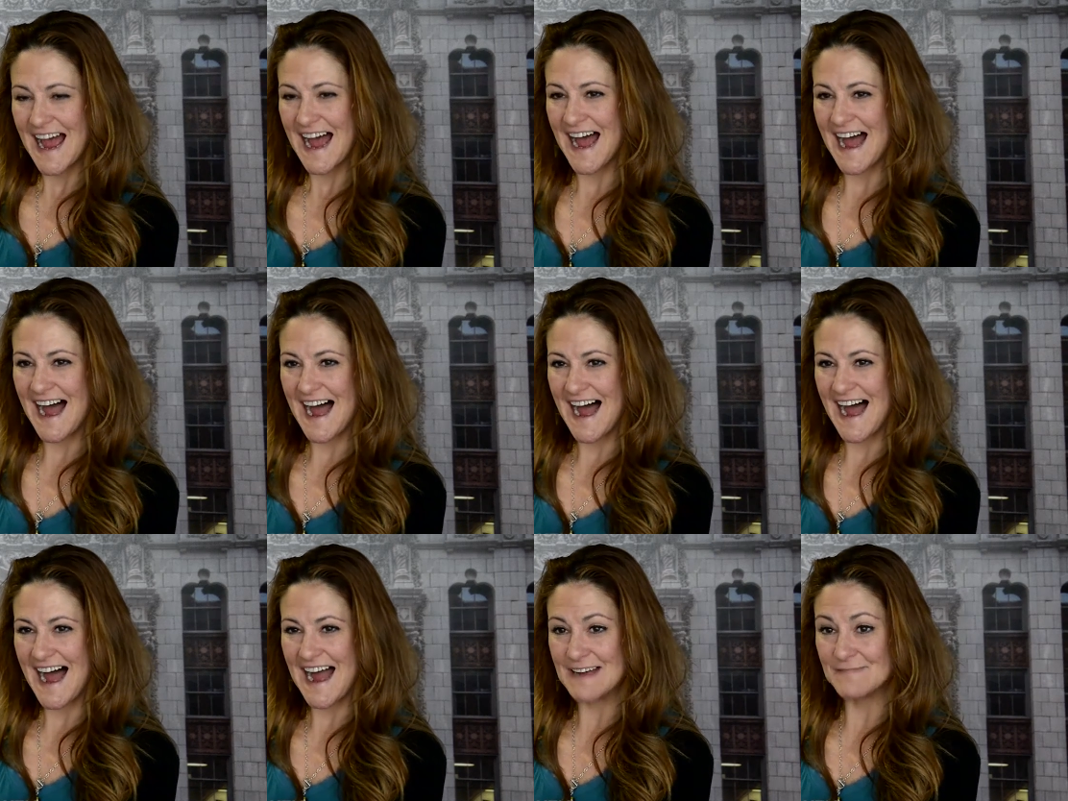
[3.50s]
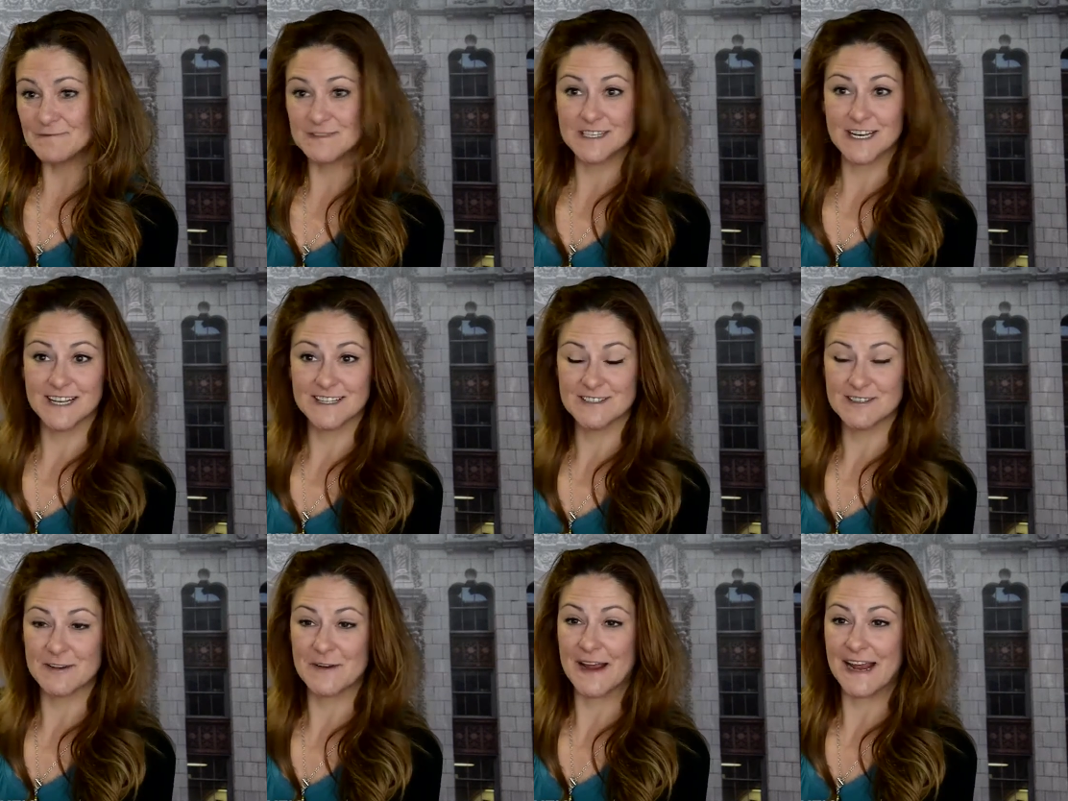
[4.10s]
I'm
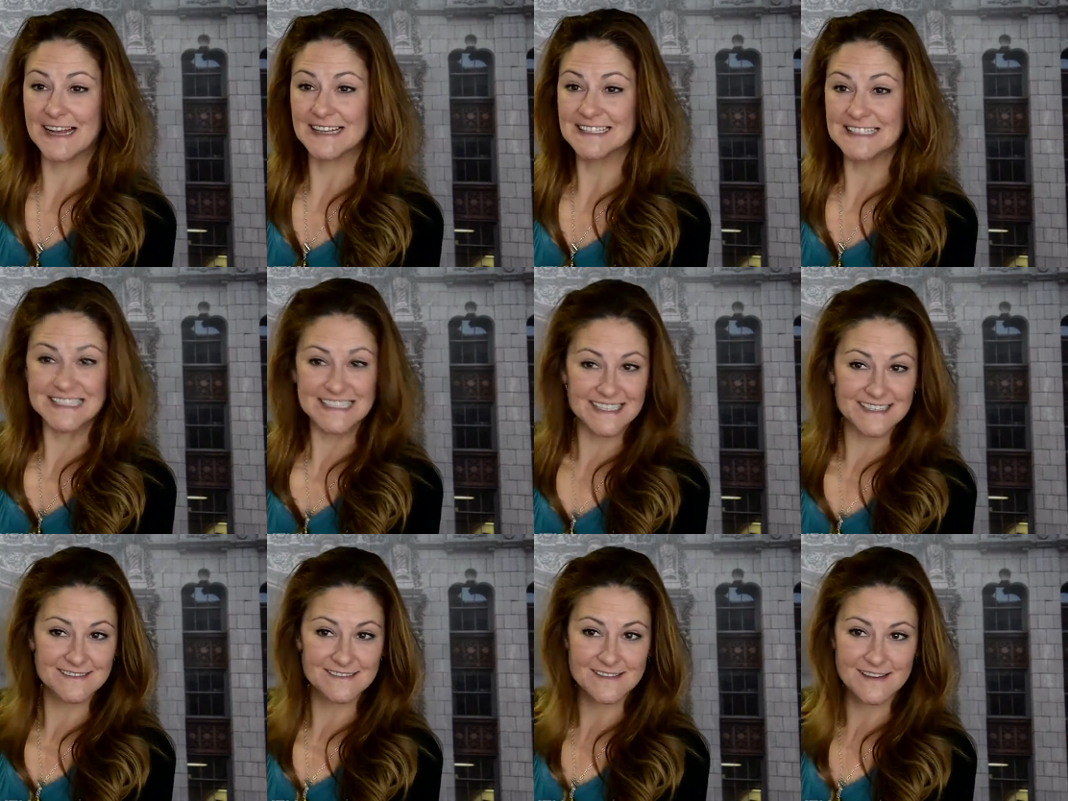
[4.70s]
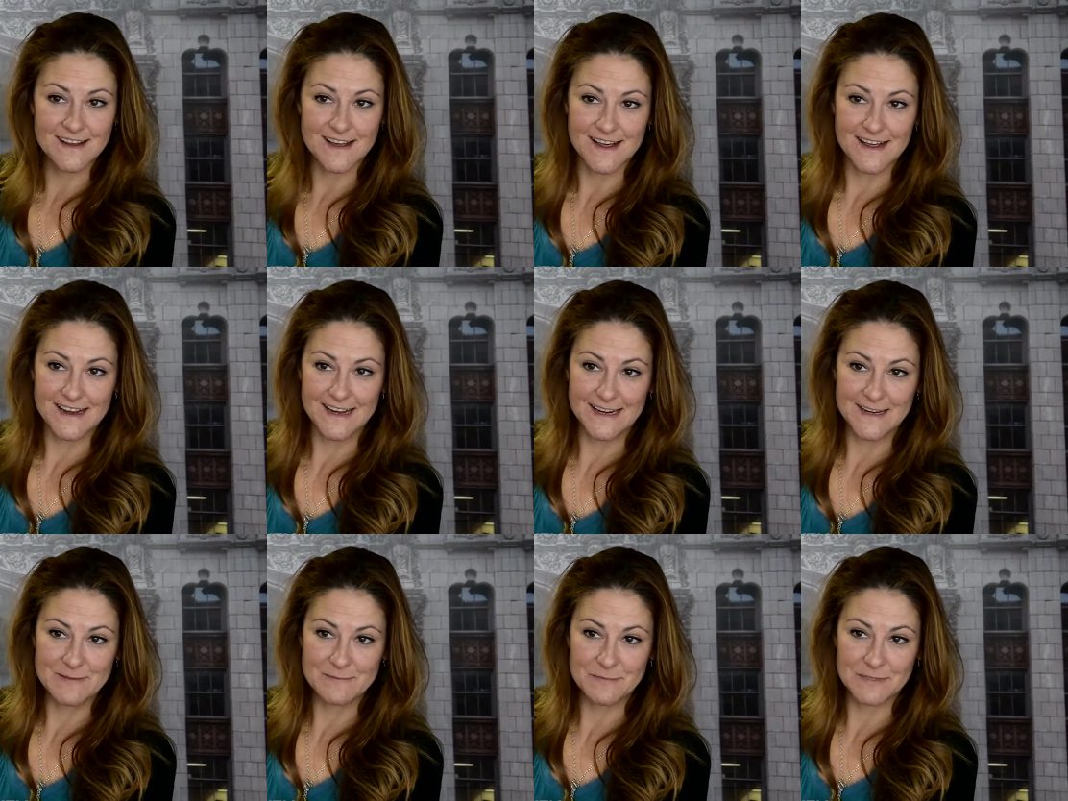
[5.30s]
Jen Johansen. I
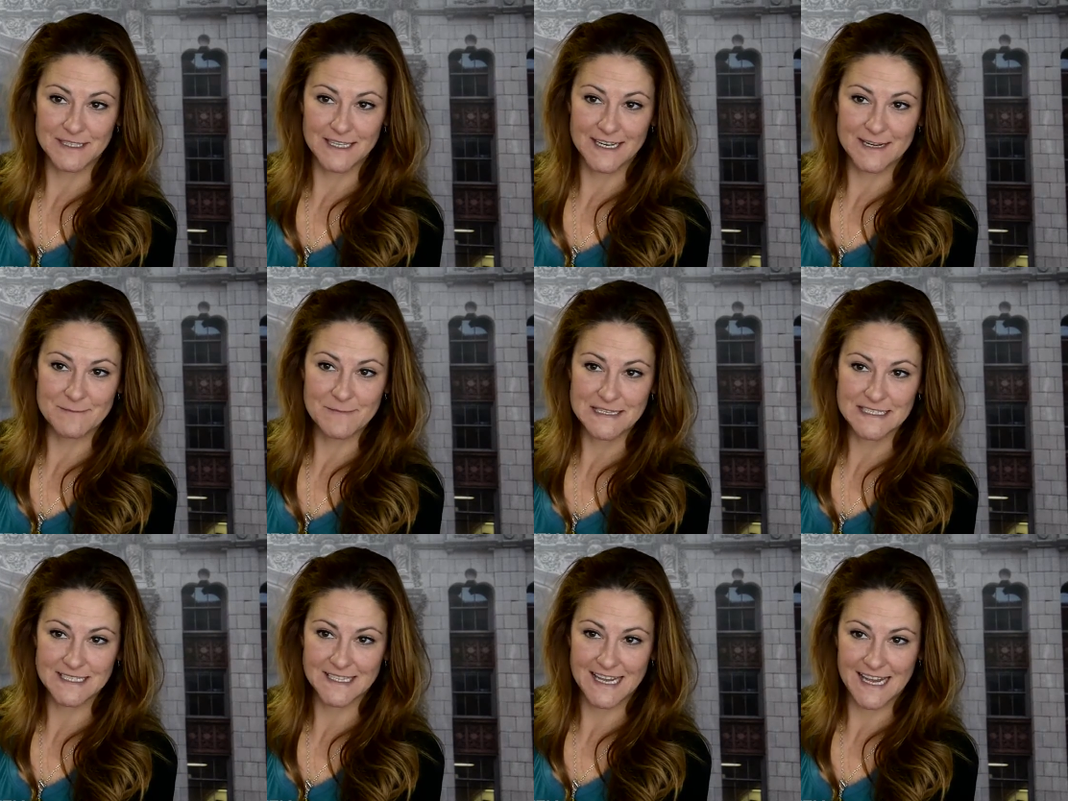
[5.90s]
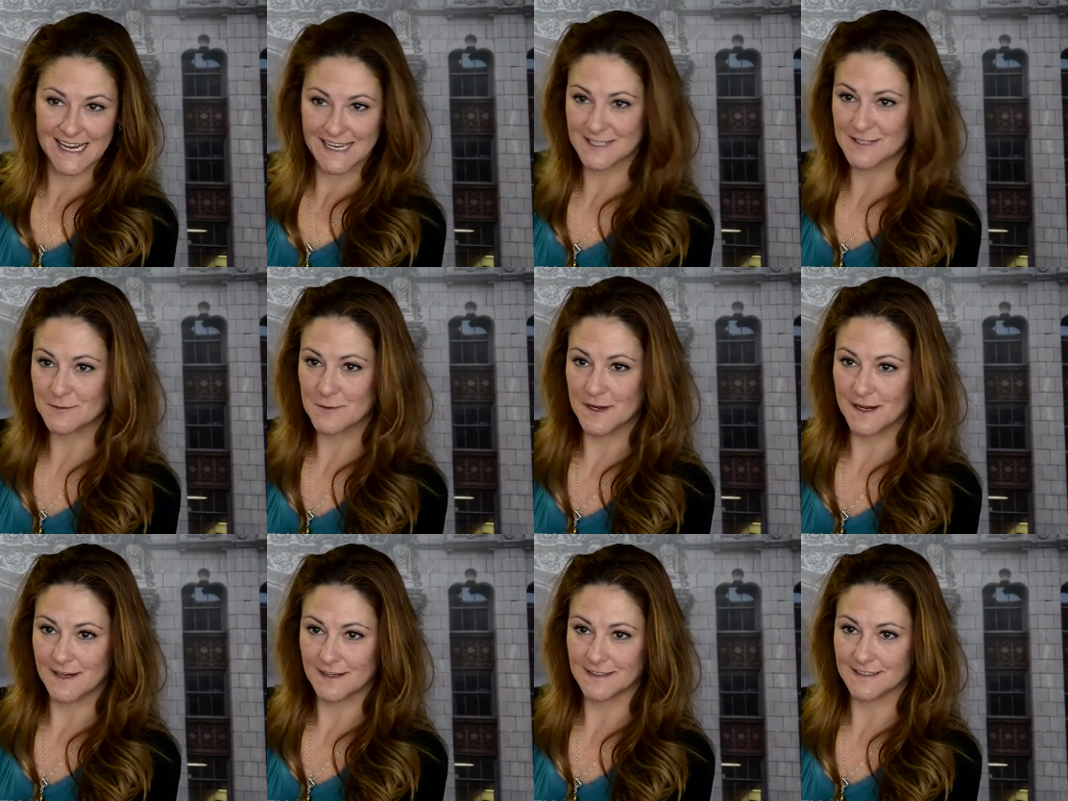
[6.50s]
am playing Miss
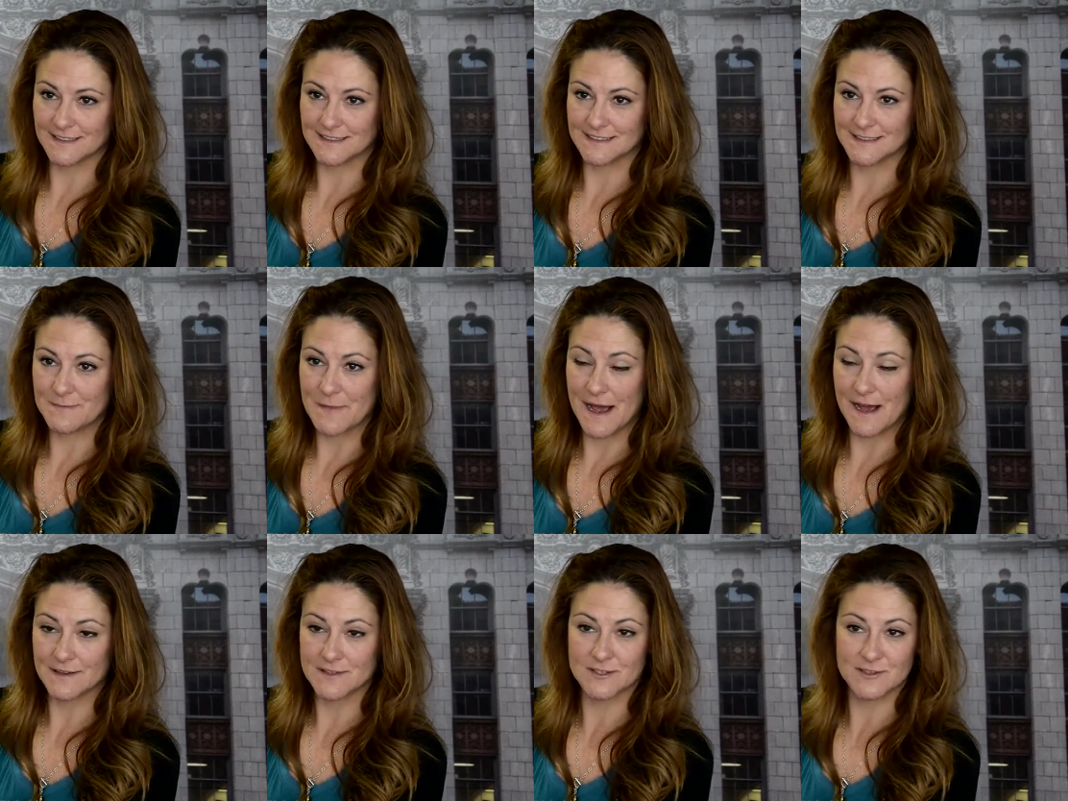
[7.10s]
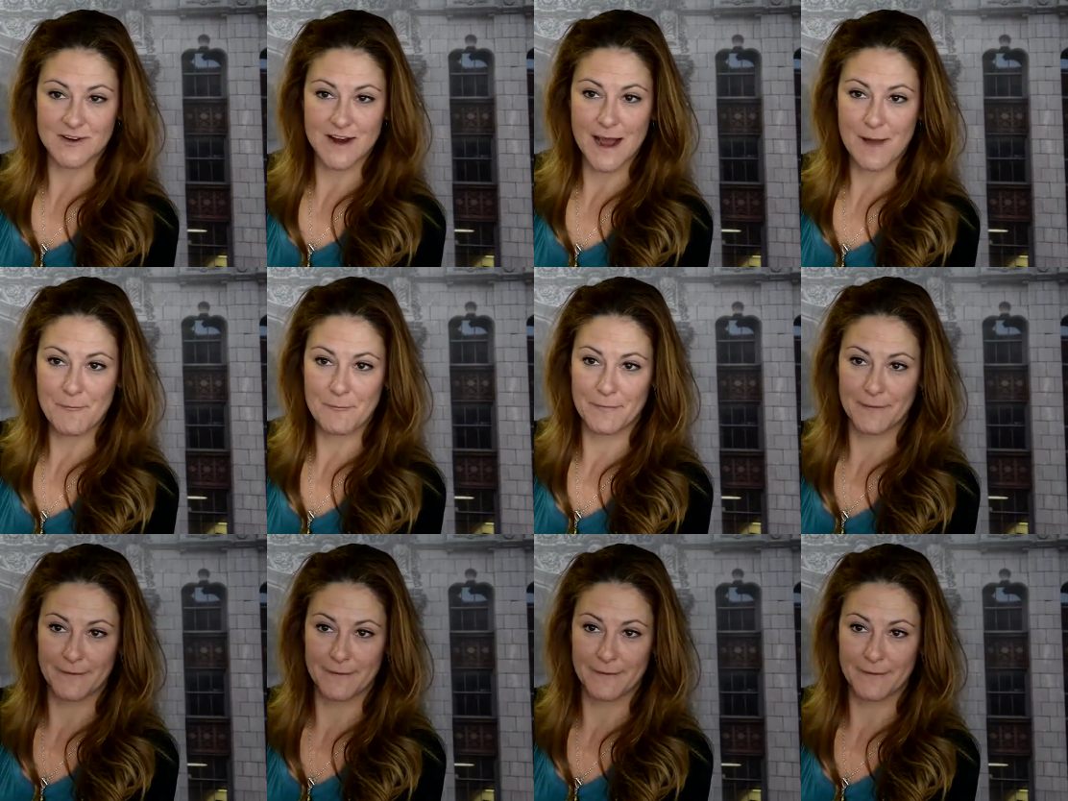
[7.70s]
Casewell in The Mousetrap.